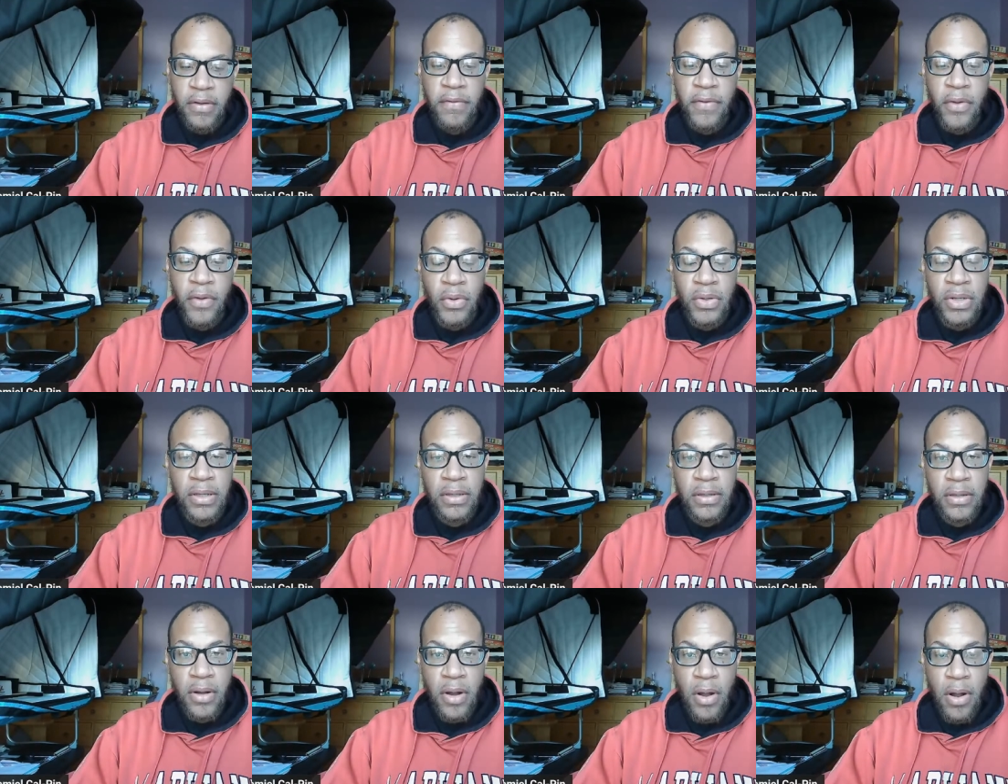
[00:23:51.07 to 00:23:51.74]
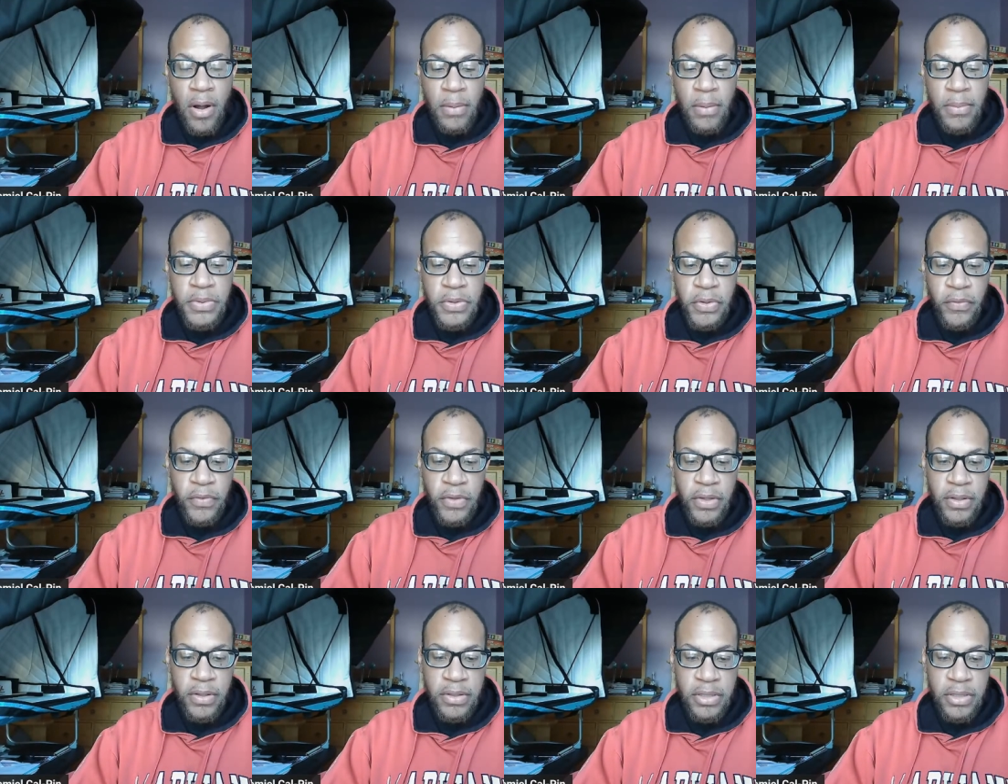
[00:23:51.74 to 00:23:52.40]
folding their arms
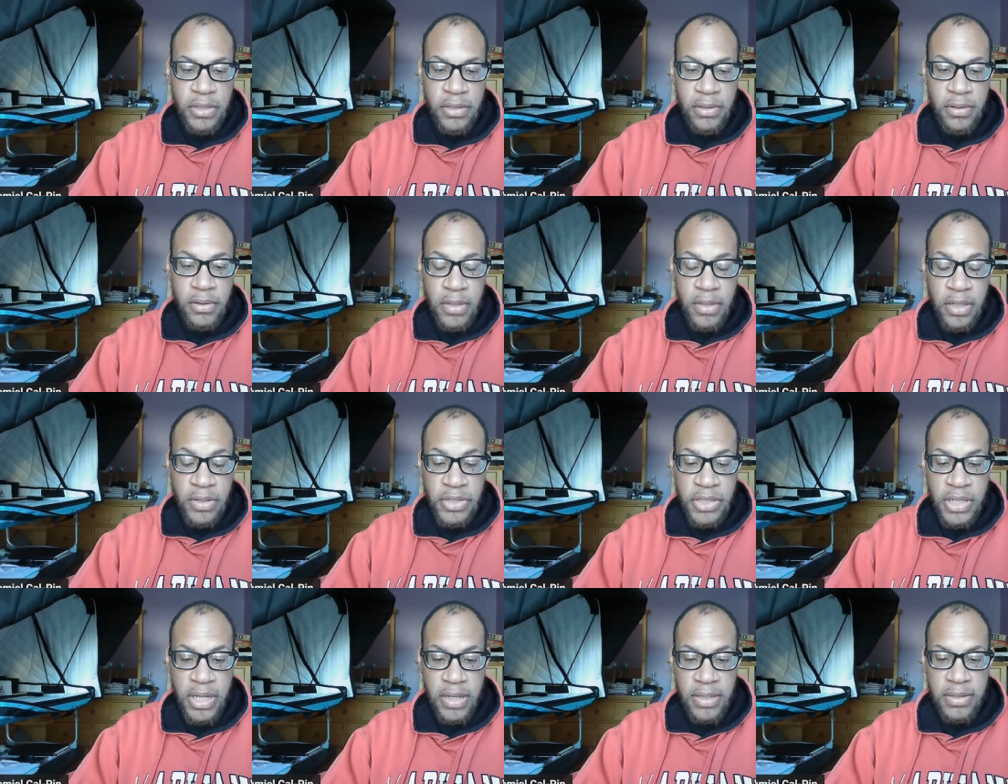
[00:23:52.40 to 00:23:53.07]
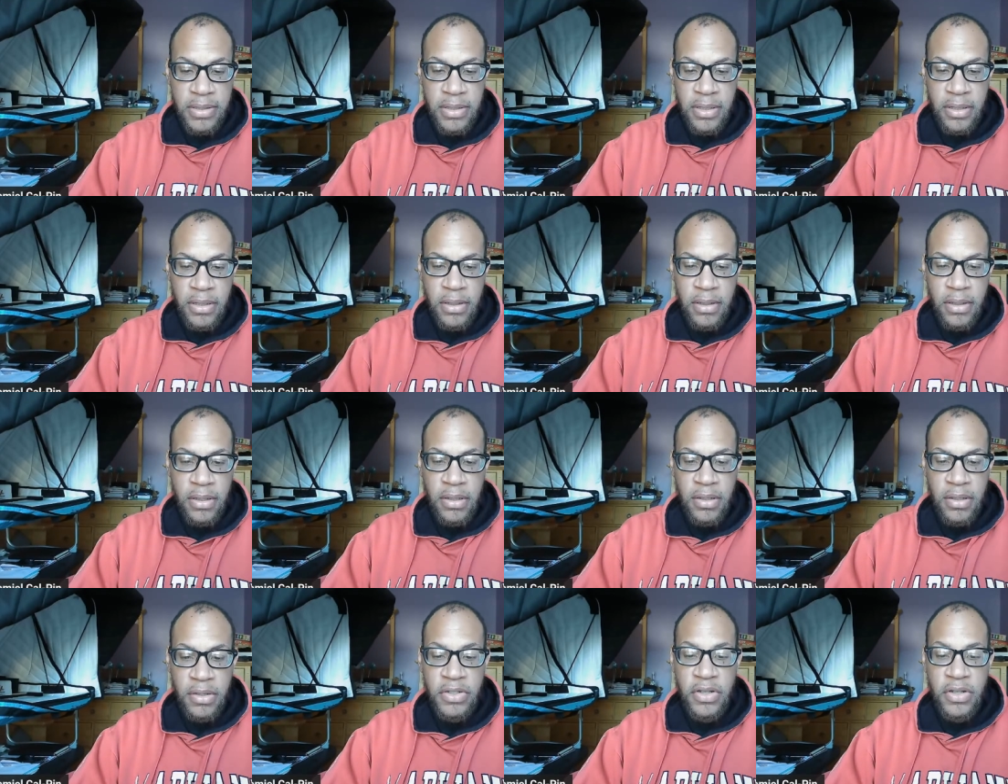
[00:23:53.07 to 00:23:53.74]
over their chest,
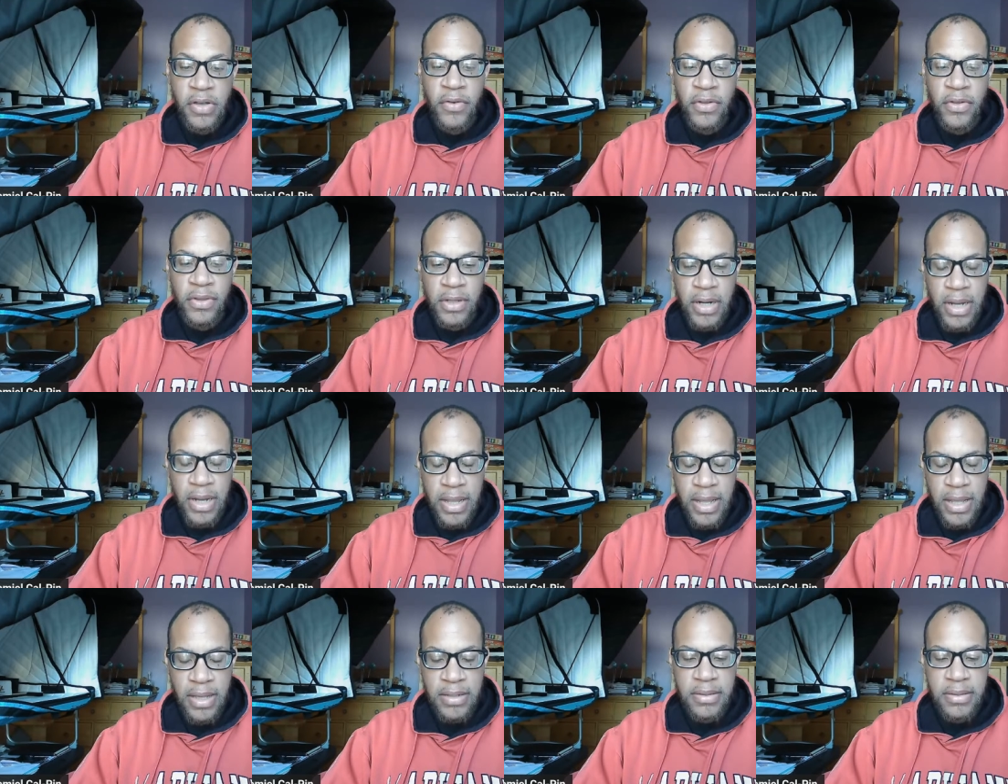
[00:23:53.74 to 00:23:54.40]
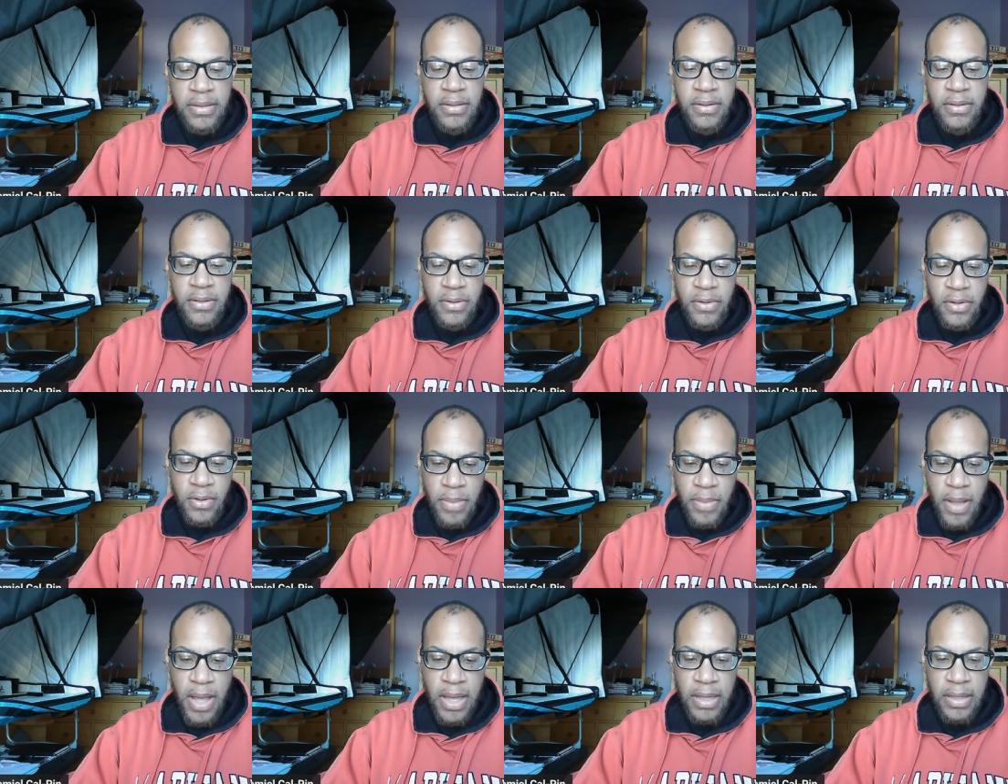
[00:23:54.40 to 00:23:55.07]
shoving their hands into
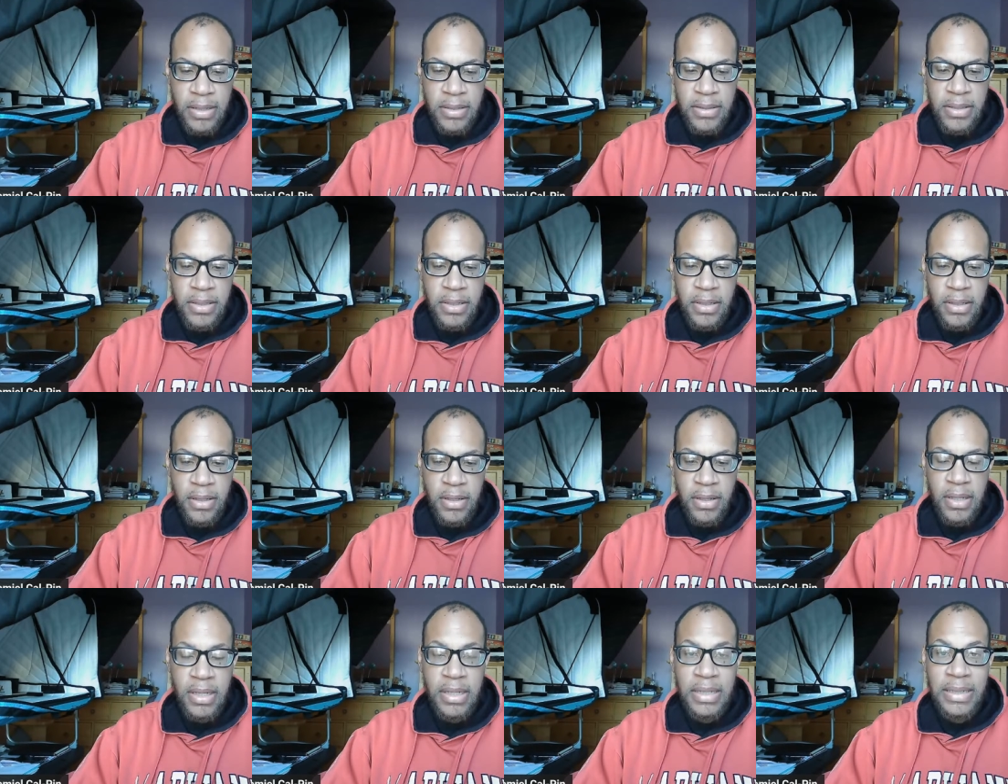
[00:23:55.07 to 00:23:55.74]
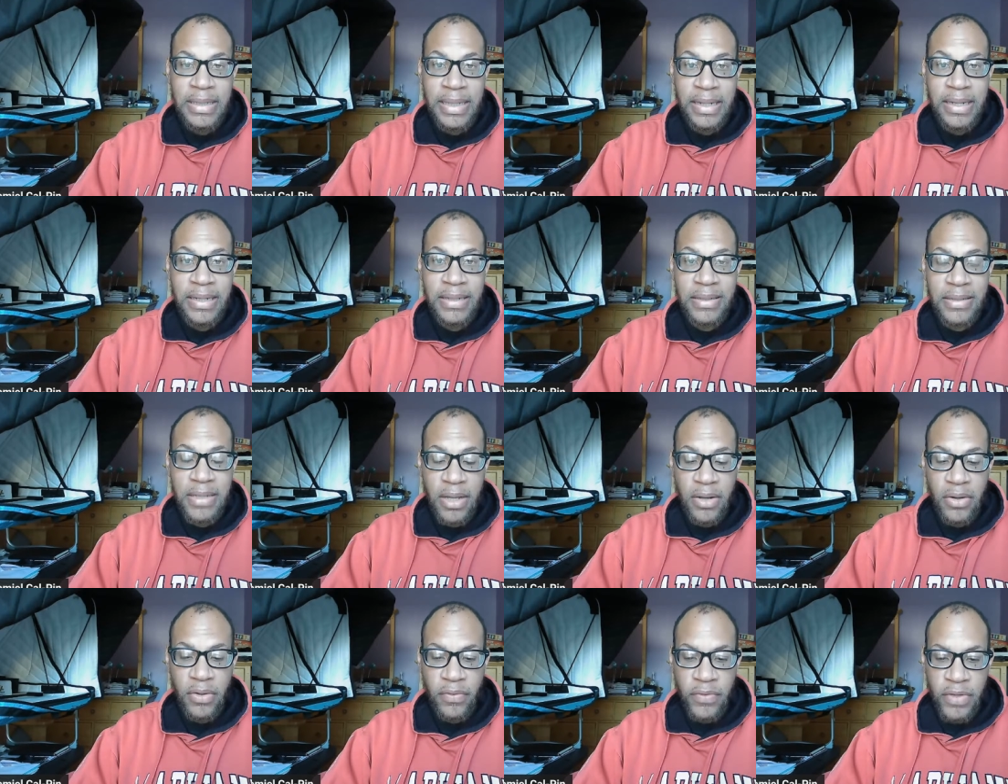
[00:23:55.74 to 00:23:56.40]
their pockets, getting
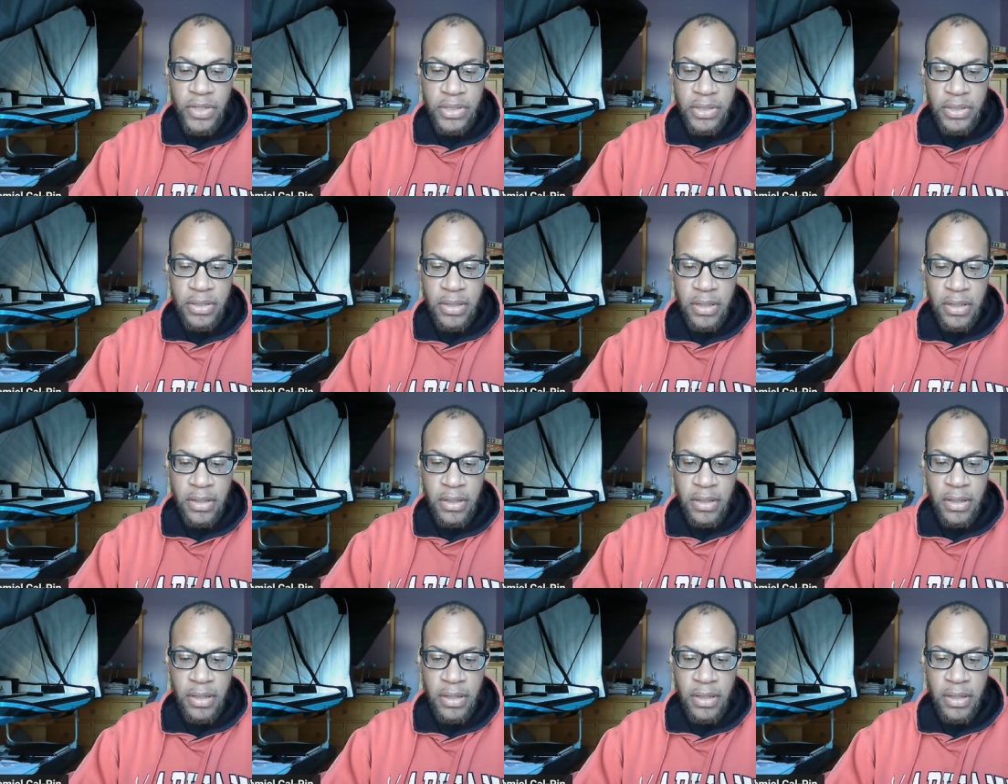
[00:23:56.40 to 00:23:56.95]
tunnel vision,